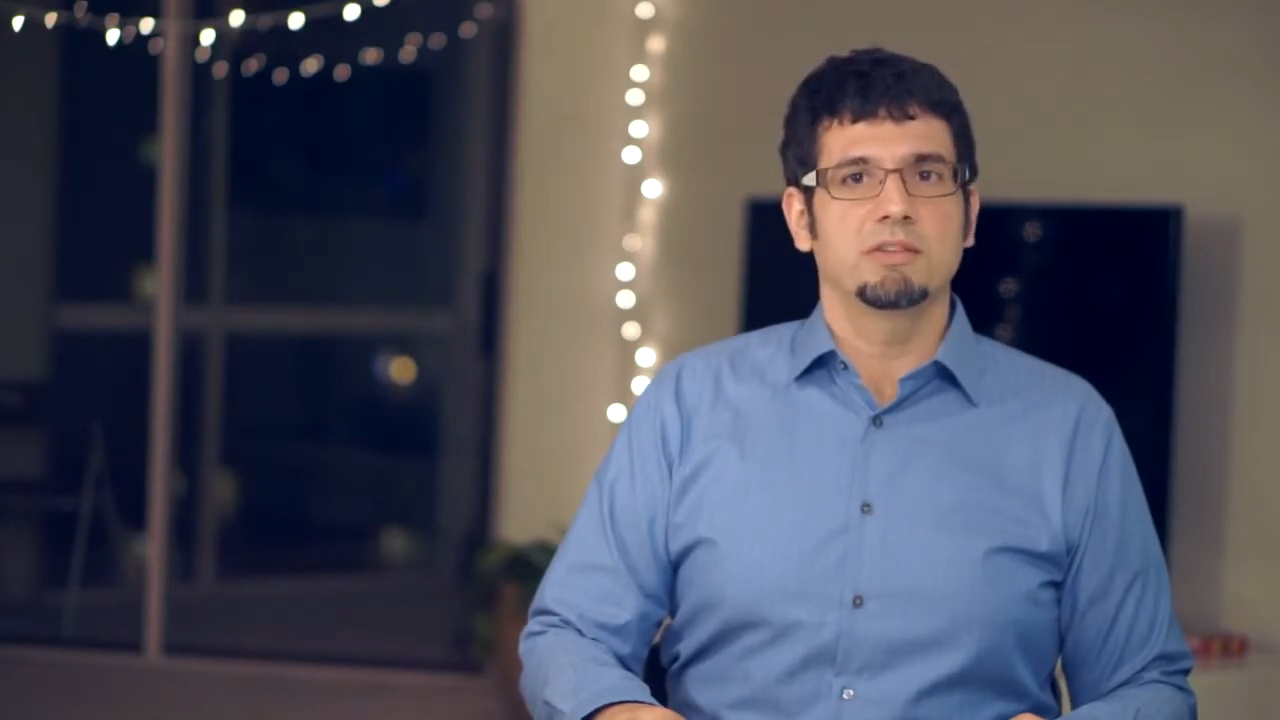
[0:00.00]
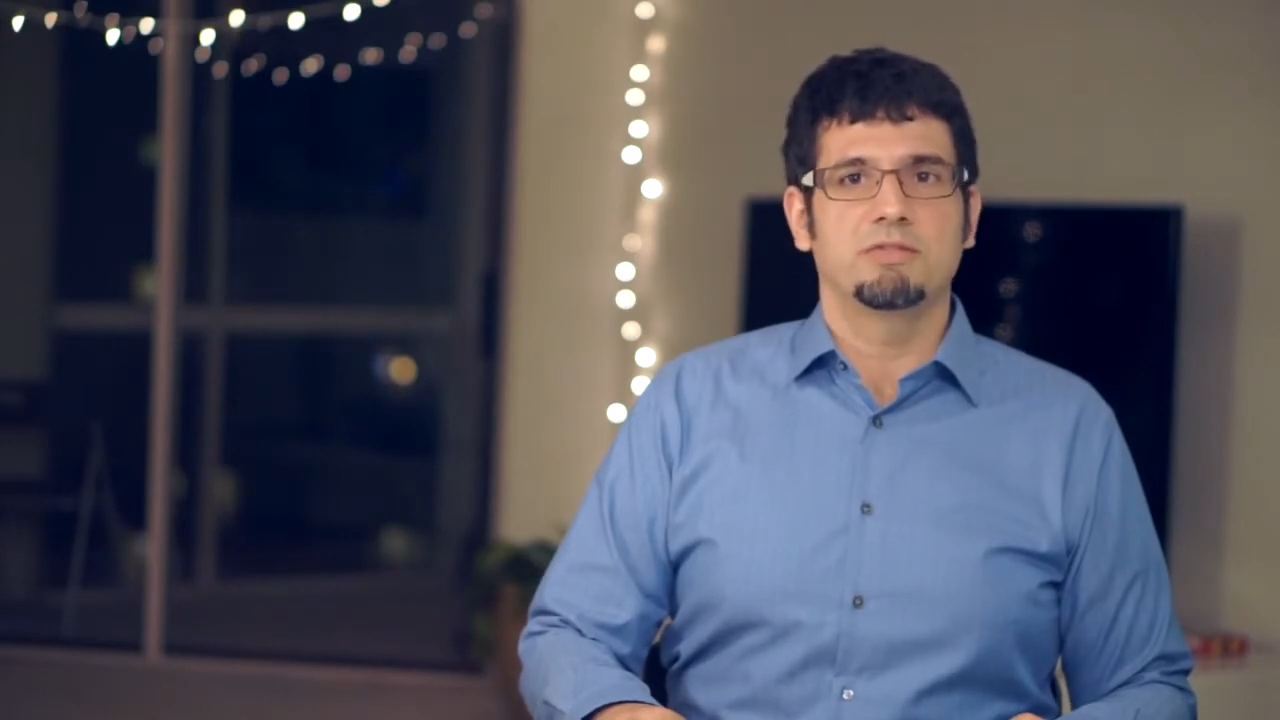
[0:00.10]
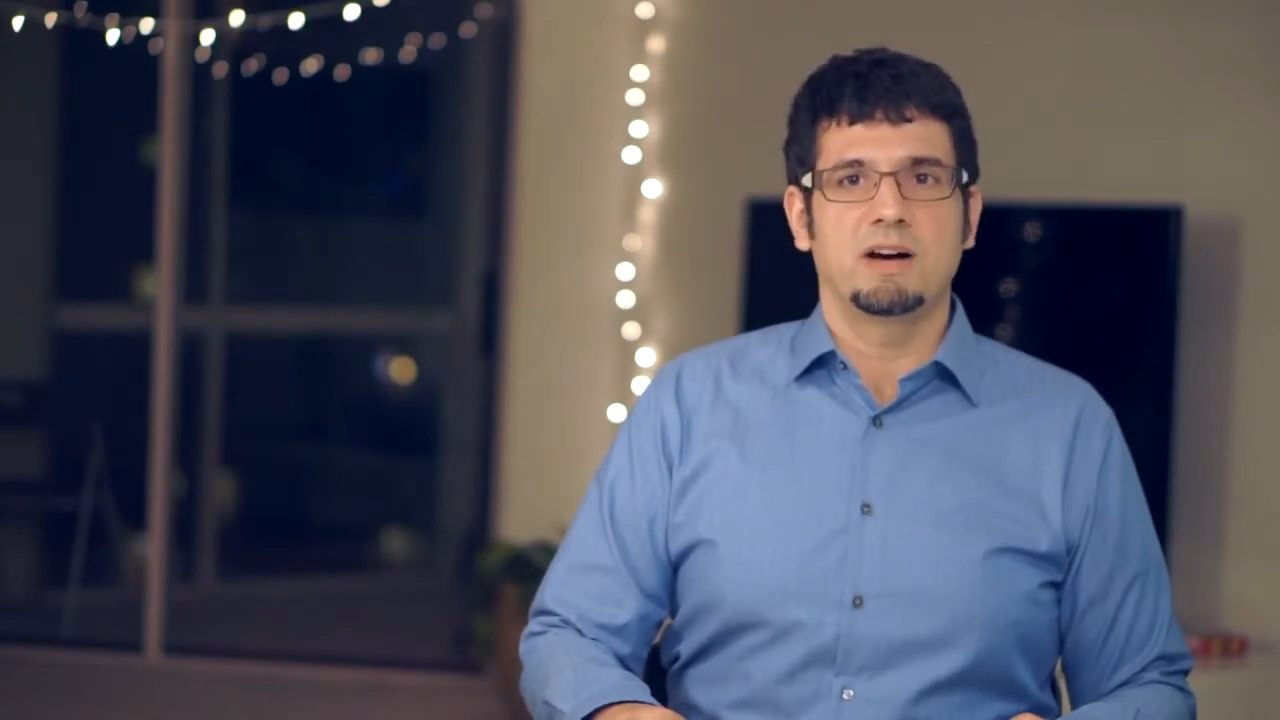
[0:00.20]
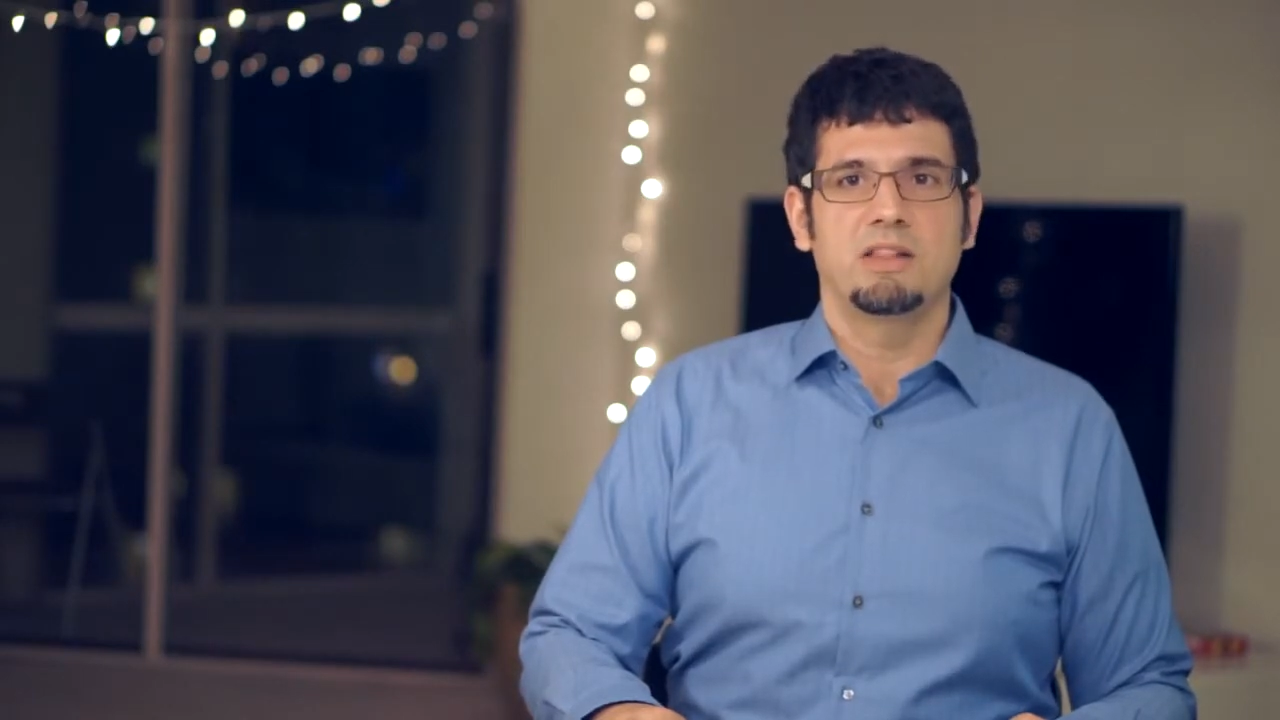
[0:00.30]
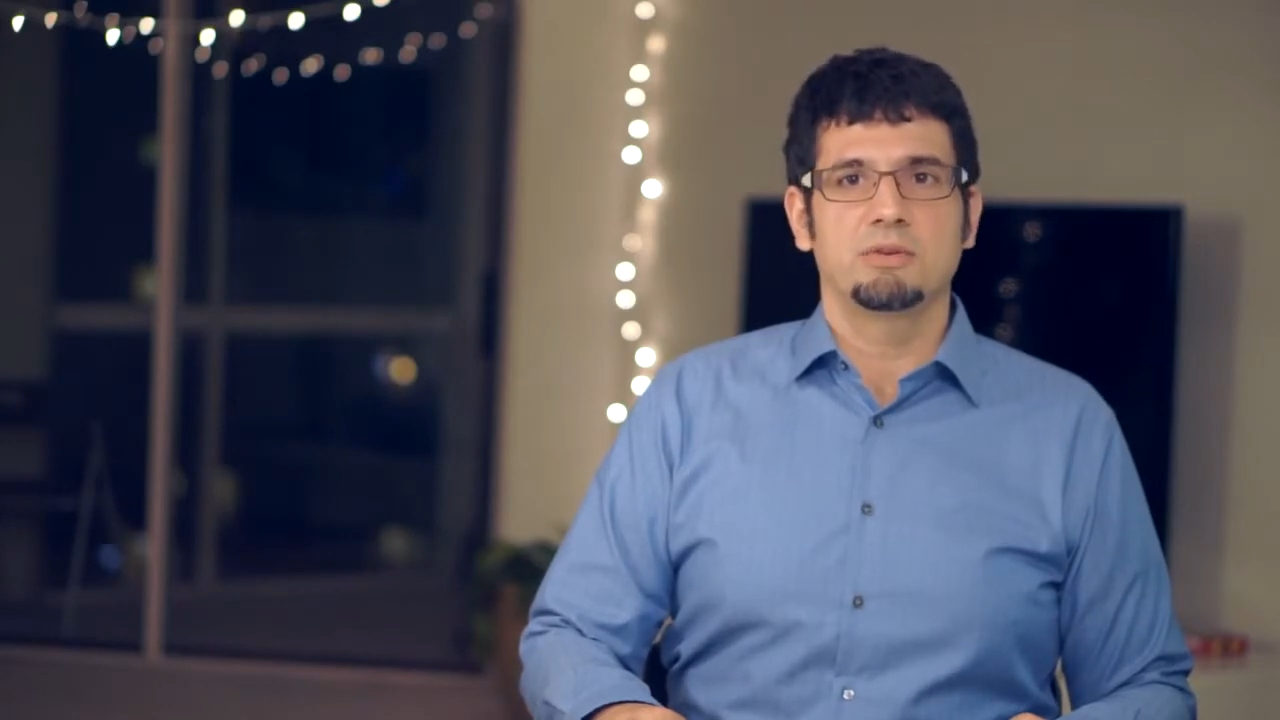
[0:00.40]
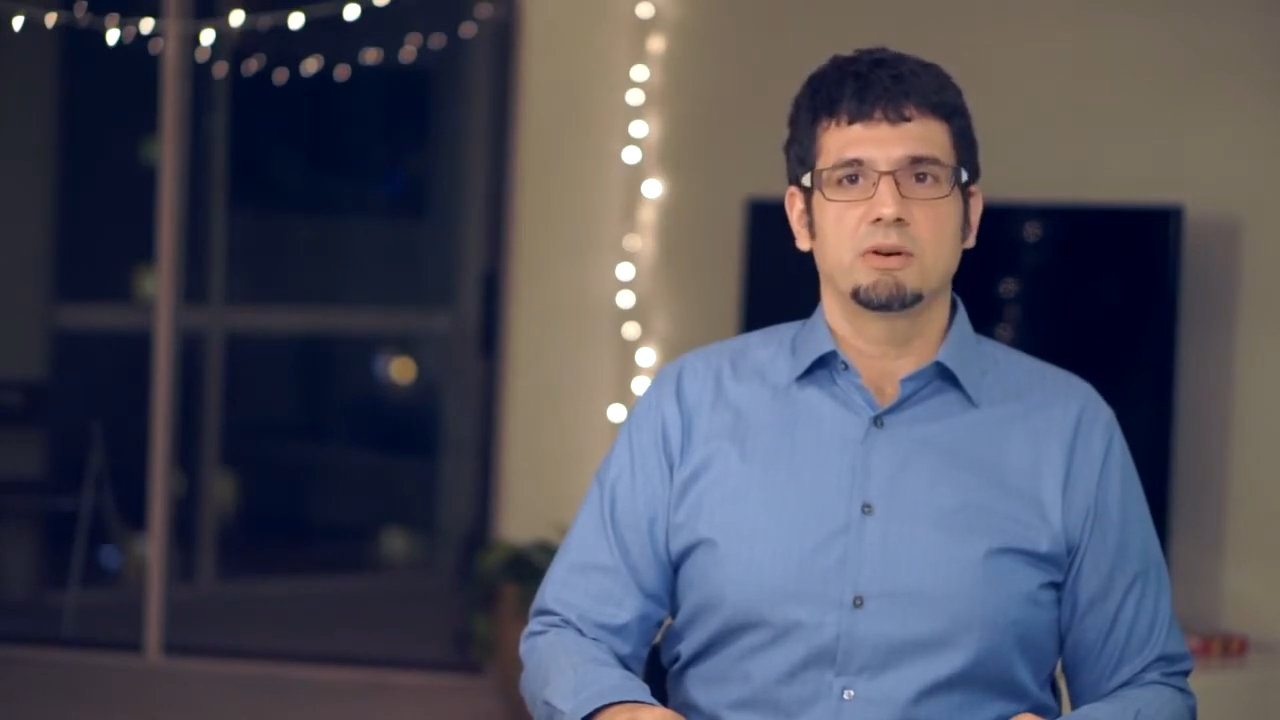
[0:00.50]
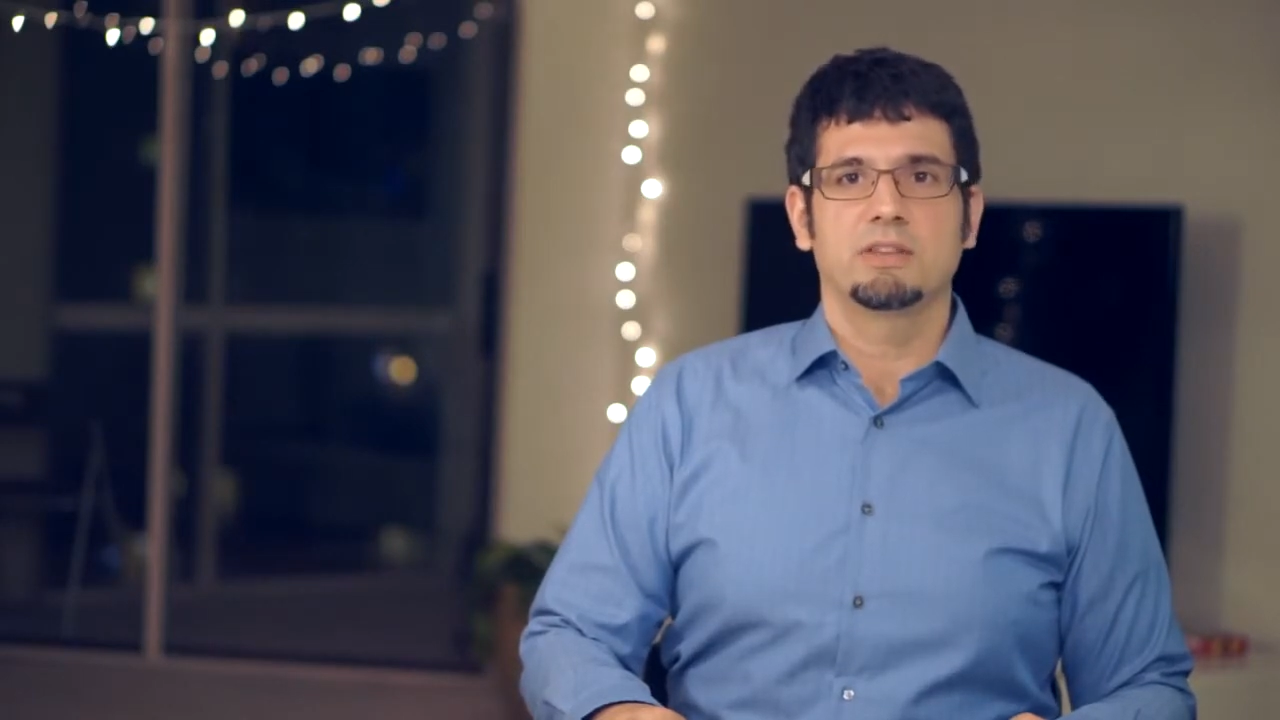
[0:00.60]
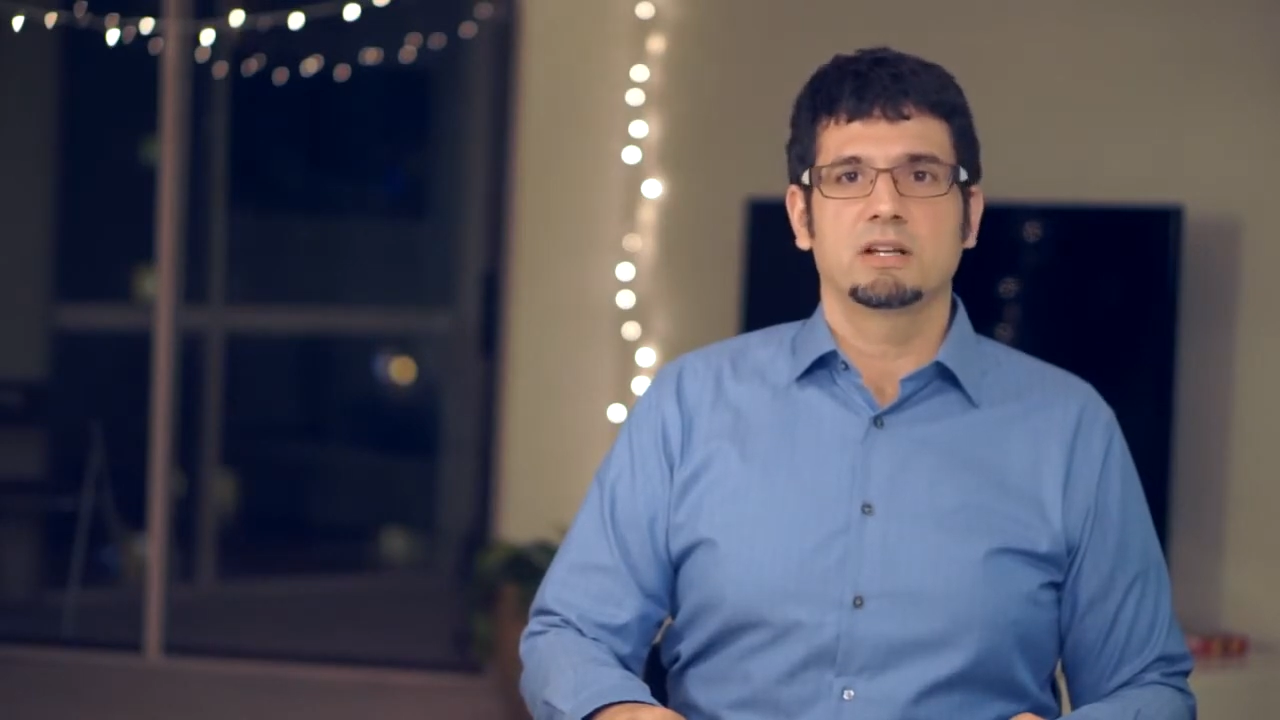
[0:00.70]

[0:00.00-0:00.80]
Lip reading: father of the